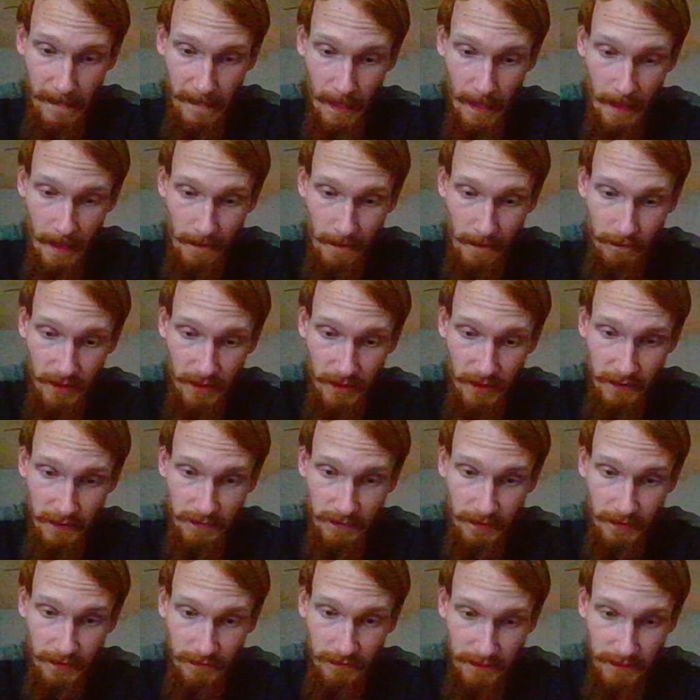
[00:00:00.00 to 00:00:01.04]
Bub
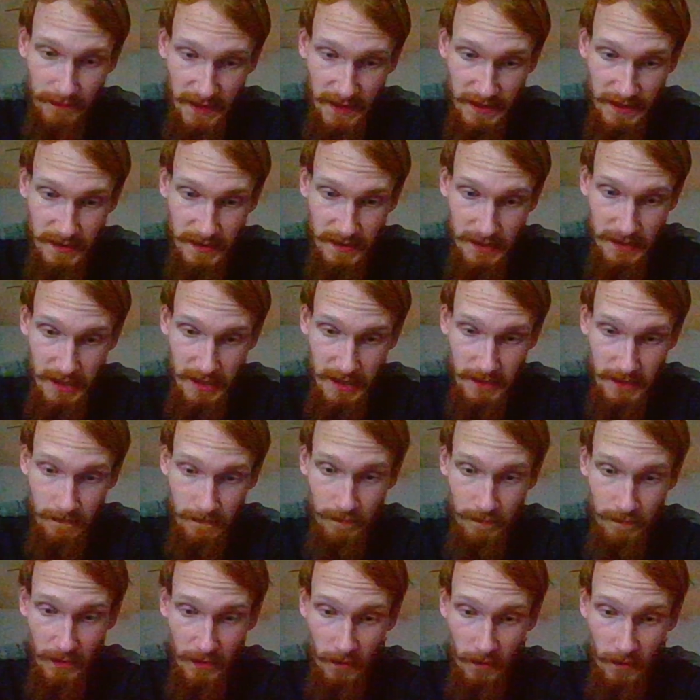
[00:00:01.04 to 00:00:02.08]
Means
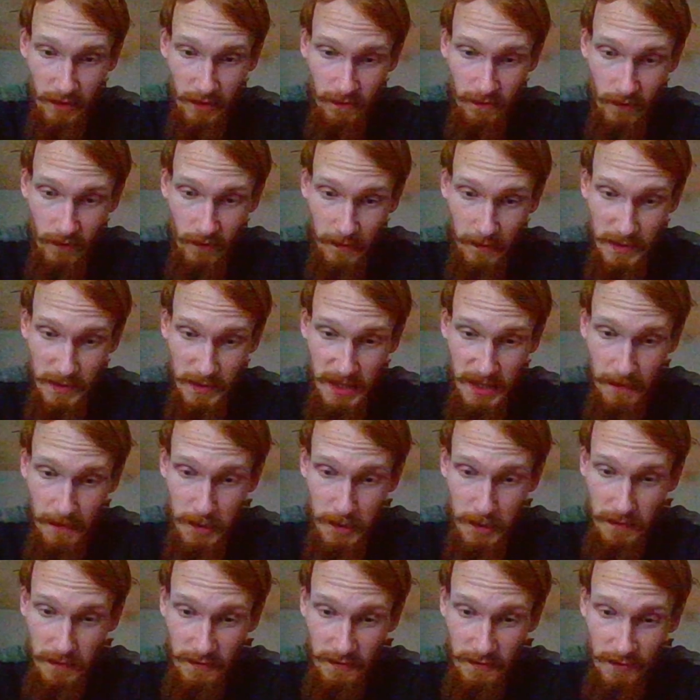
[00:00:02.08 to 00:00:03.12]
with 1
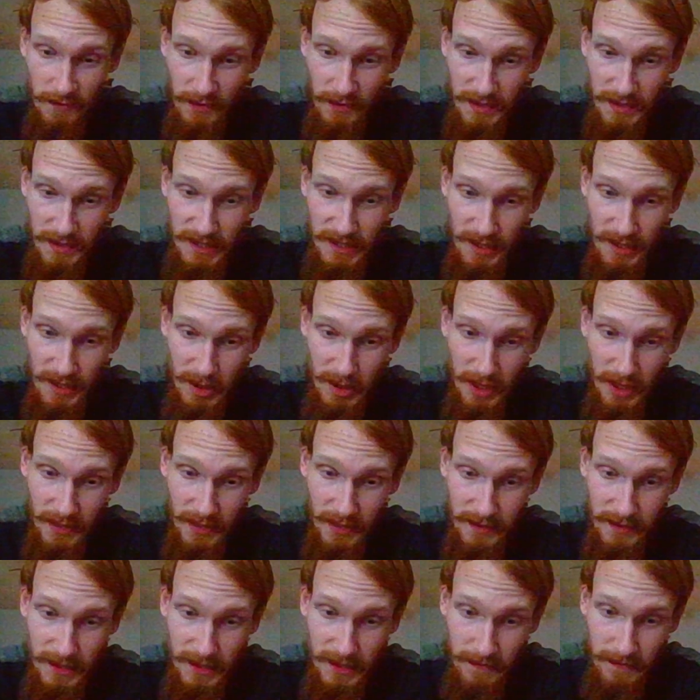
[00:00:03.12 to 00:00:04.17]
reception, 36
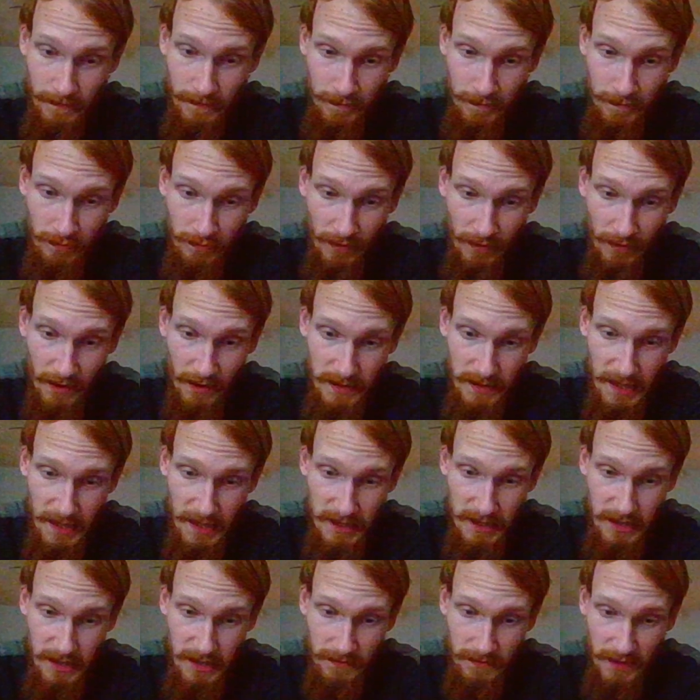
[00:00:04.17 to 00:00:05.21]
yards.
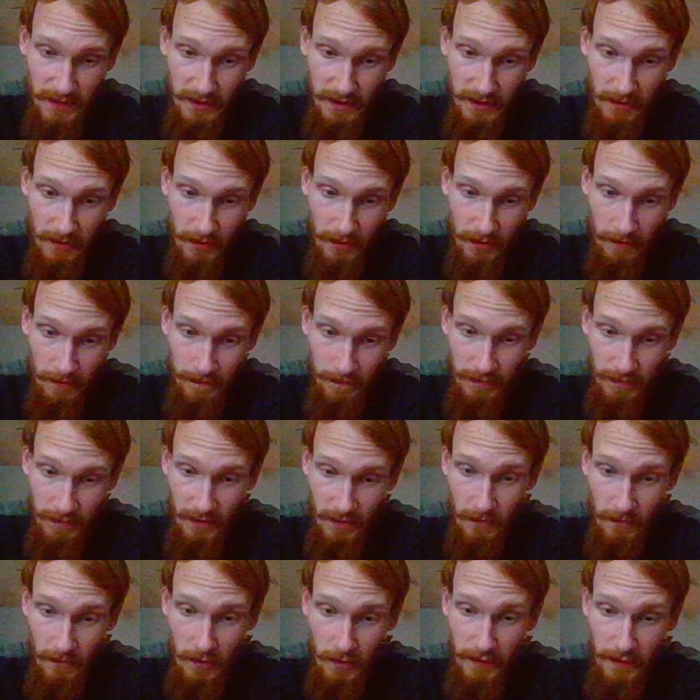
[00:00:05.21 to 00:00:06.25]
Taysom Hill
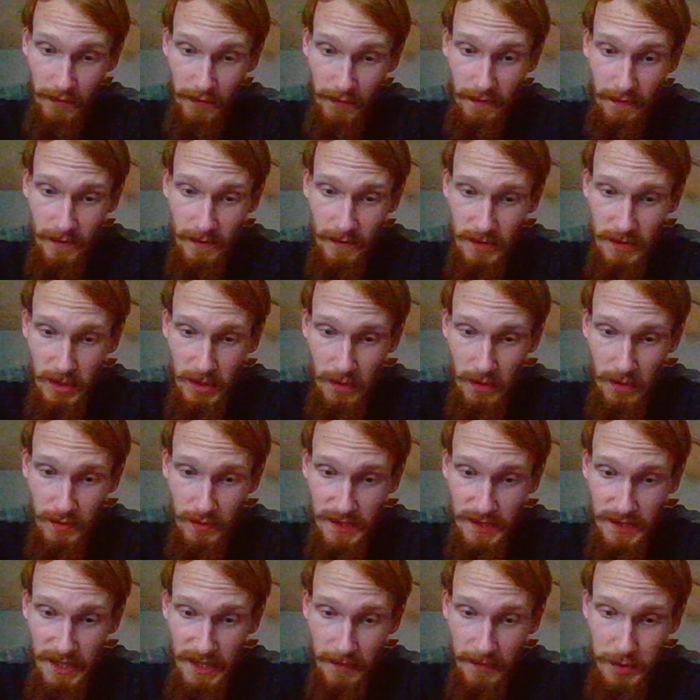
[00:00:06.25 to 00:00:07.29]
with 2
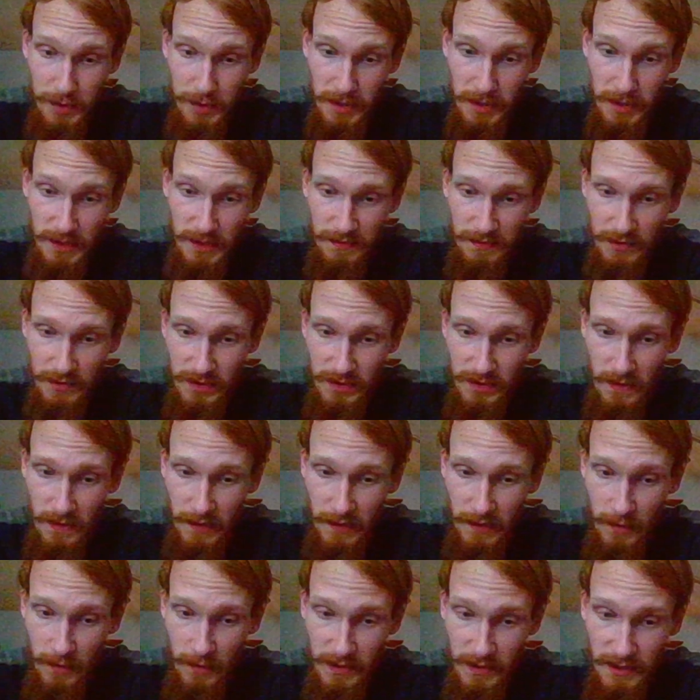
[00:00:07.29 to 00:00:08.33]
receptions for
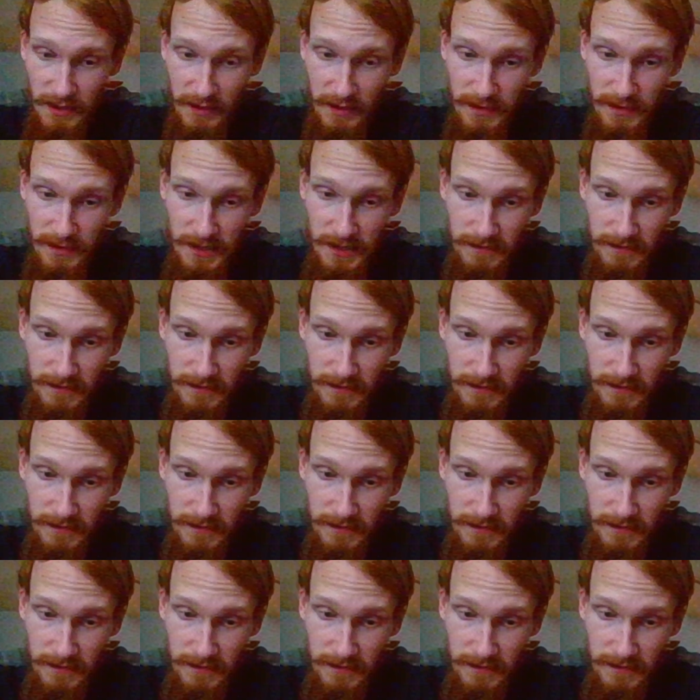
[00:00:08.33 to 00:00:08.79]
21 yards.